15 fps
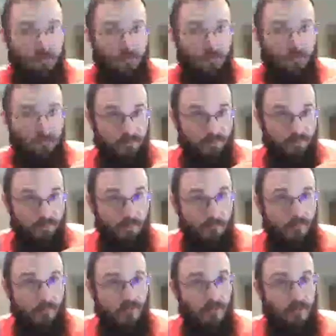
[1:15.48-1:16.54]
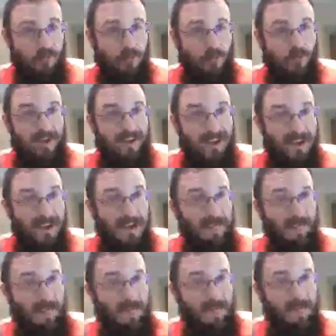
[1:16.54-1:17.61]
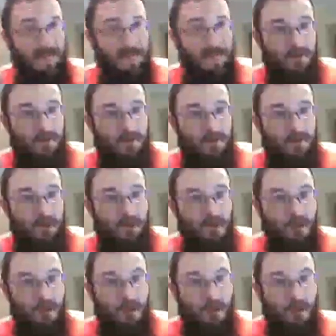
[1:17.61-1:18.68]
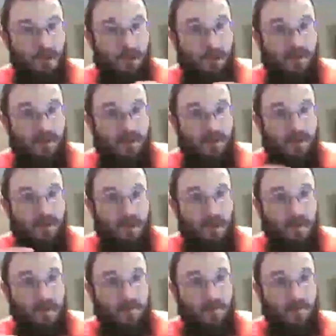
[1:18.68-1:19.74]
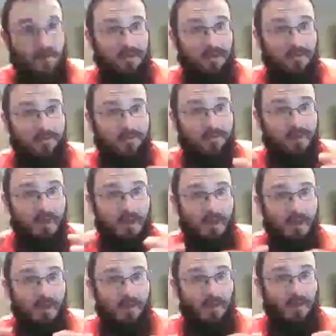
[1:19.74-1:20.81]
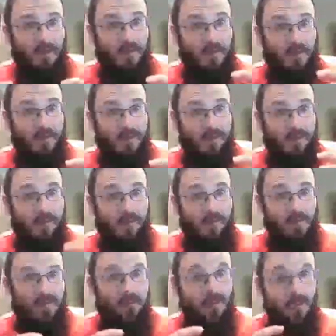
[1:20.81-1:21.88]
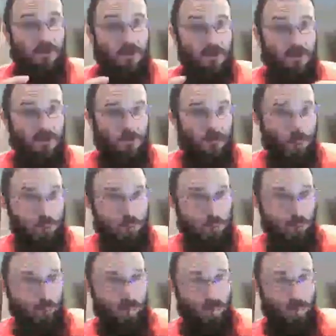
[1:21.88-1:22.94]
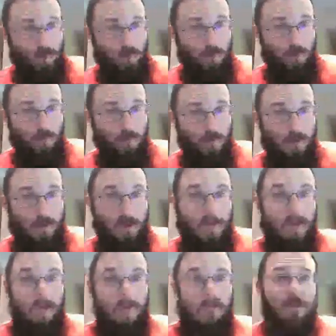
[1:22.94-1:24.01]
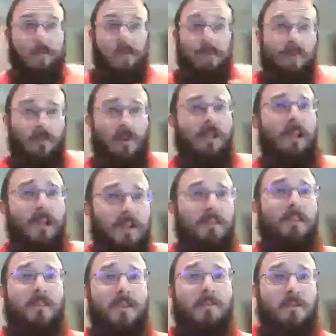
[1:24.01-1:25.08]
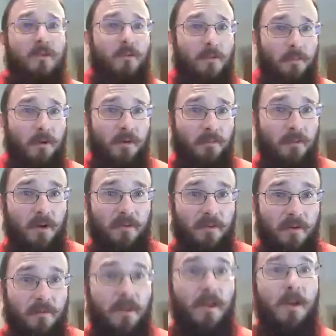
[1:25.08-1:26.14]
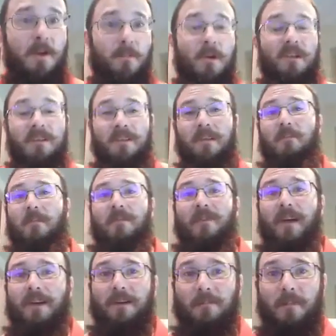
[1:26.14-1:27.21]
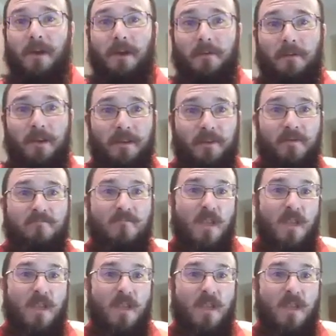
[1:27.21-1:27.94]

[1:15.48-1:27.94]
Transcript: there's some control I have in this situation, and I need to change myself in order to get the situation to work towards me. So what the hell does this have to do with Pierce Brosnan? Well, the simple fact of the matter is,